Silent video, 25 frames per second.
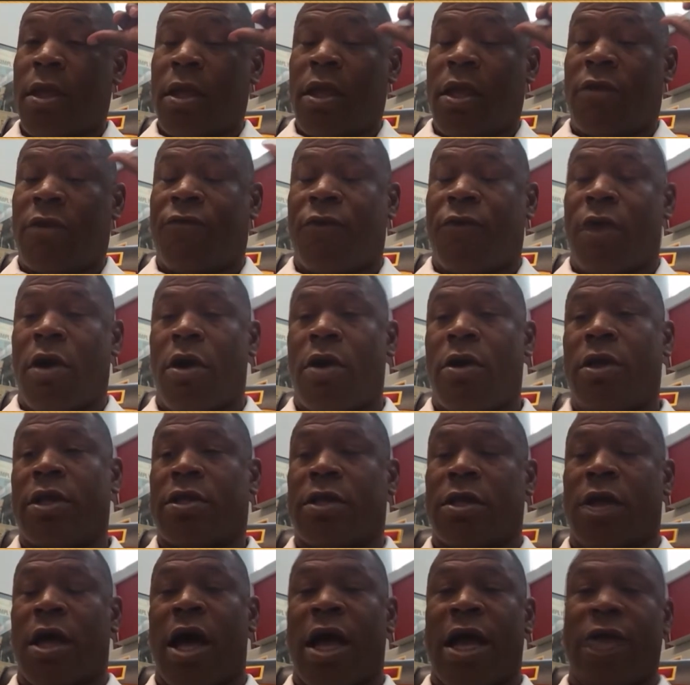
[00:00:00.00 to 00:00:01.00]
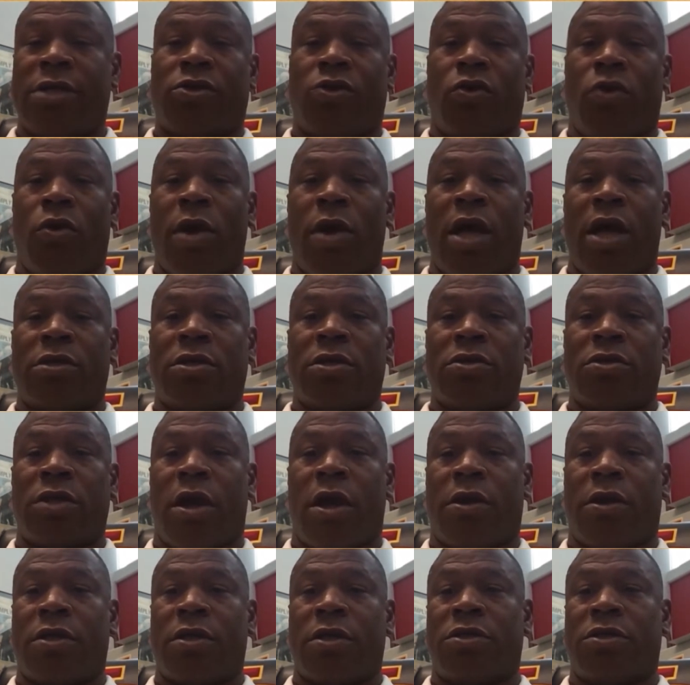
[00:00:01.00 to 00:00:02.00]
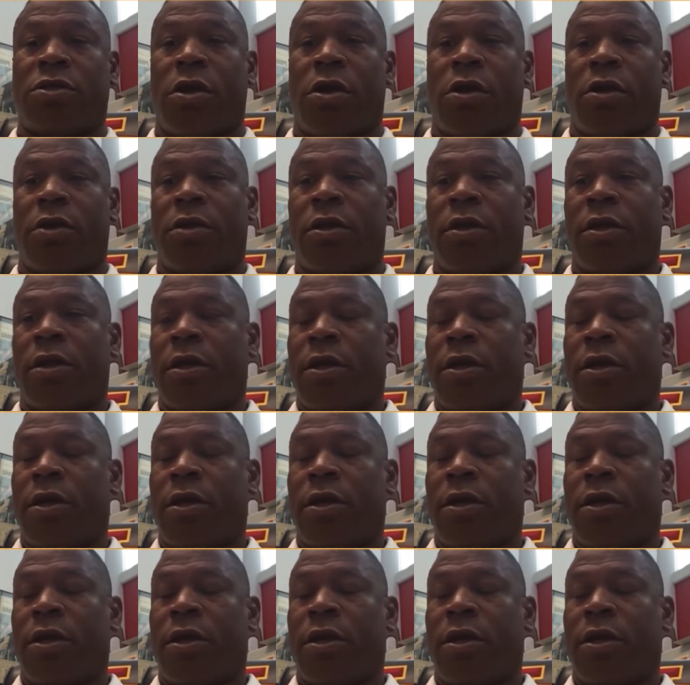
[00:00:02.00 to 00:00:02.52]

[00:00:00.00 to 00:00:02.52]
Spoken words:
as far as high school wrestlers are concerned.